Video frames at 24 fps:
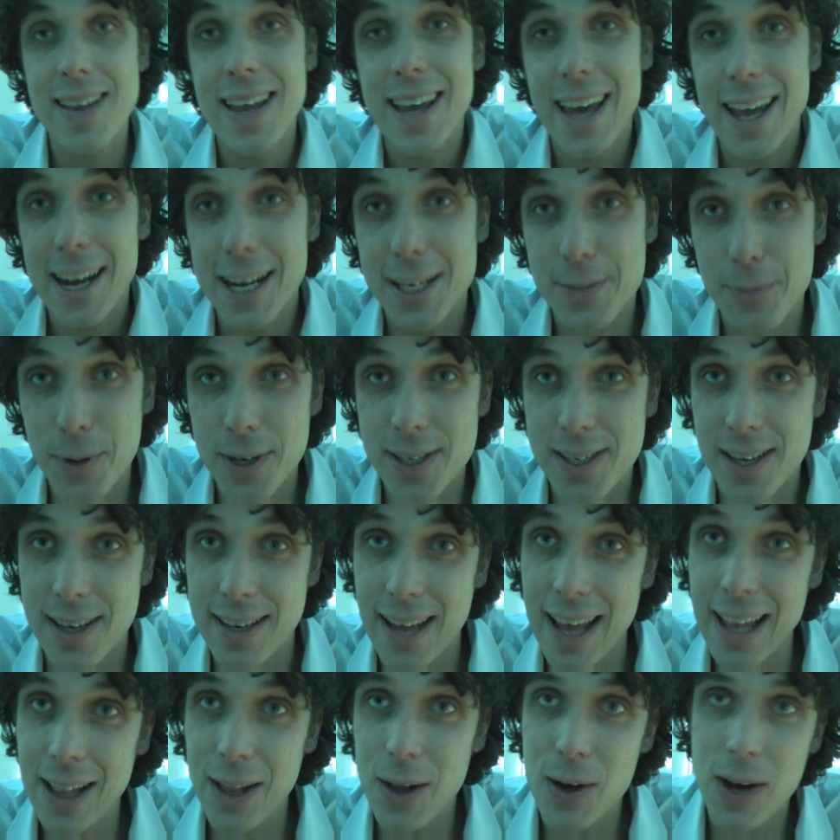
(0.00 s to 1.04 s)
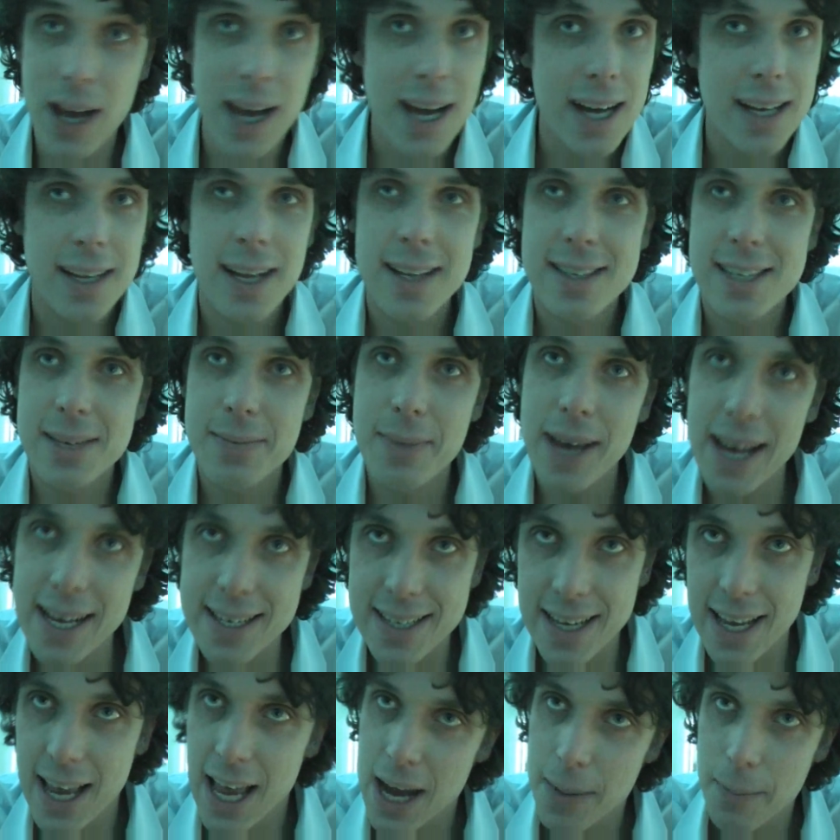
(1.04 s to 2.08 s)
and they can express it in Netlog, that's
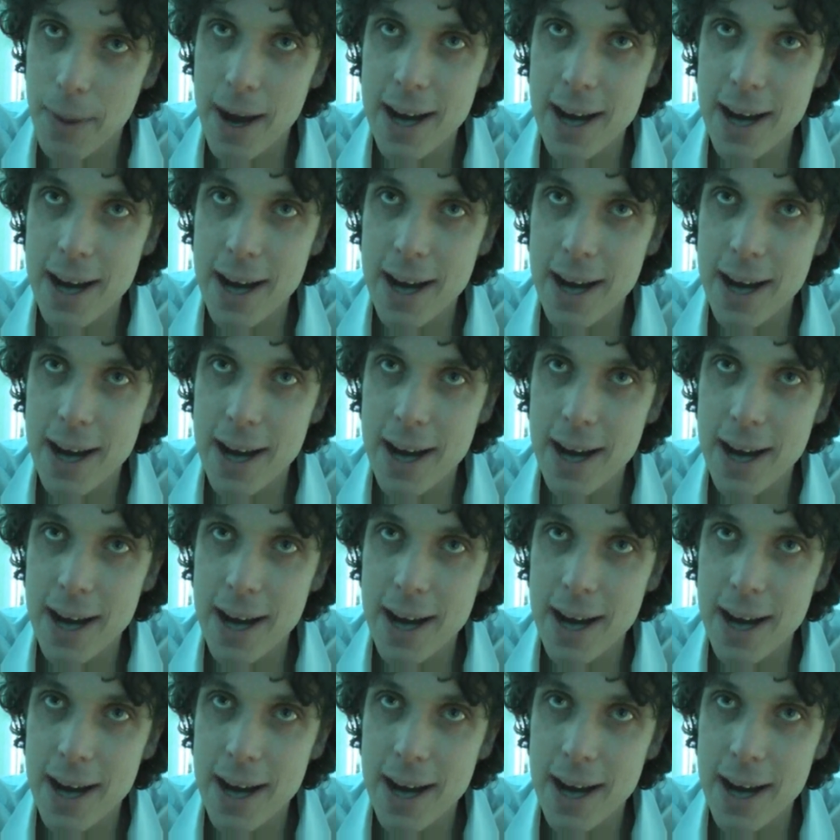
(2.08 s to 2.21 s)
amazing.